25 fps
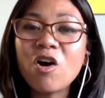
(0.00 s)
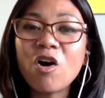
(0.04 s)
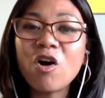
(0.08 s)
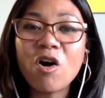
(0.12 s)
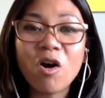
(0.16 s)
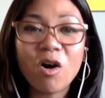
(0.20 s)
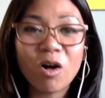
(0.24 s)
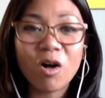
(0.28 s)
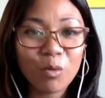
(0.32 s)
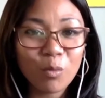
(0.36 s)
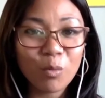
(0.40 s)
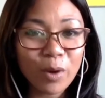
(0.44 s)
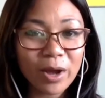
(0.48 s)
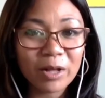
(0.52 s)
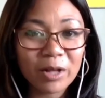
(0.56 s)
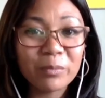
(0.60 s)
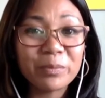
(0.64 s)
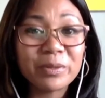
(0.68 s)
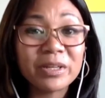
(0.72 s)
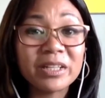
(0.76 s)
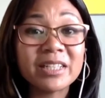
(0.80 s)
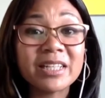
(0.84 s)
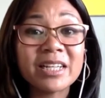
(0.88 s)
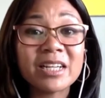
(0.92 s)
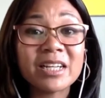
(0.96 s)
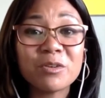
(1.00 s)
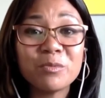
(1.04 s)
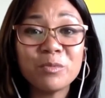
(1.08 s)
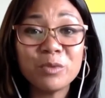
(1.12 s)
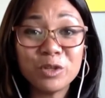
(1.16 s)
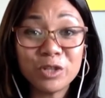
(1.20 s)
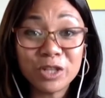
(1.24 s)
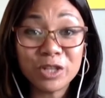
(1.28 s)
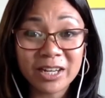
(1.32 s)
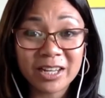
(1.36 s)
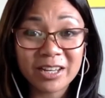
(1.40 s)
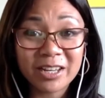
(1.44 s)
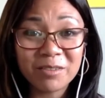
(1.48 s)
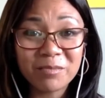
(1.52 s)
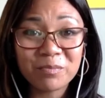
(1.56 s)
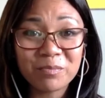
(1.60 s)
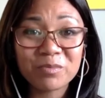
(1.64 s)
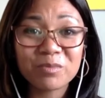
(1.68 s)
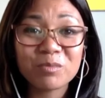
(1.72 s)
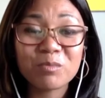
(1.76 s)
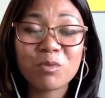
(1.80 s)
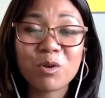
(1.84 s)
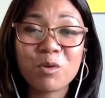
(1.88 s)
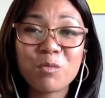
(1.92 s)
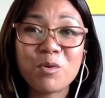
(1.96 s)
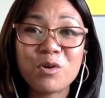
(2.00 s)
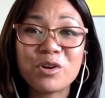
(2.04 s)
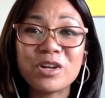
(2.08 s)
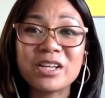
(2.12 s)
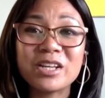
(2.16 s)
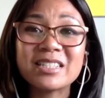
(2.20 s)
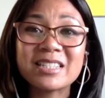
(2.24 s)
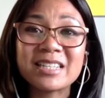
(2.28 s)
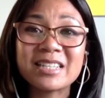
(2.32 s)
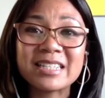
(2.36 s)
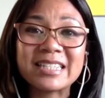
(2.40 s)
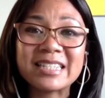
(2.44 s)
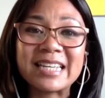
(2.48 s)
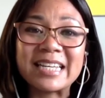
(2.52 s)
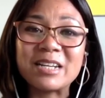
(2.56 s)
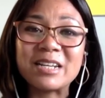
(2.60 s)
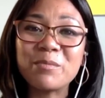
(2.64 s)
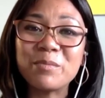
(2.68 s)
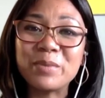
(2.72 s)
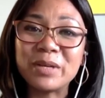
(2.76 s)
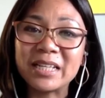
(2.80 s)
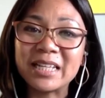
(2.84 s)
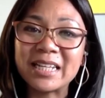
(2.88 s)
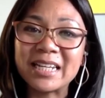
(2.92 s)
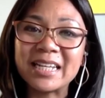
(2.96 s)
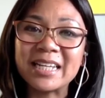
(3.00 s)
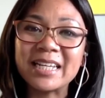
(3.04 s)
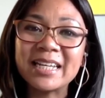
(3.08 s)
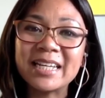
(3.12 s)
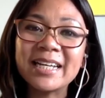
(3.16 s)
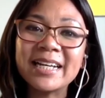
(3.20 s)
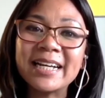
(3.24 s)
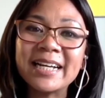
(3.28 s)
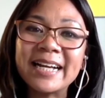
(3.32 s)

all while building community, promoting sustainability,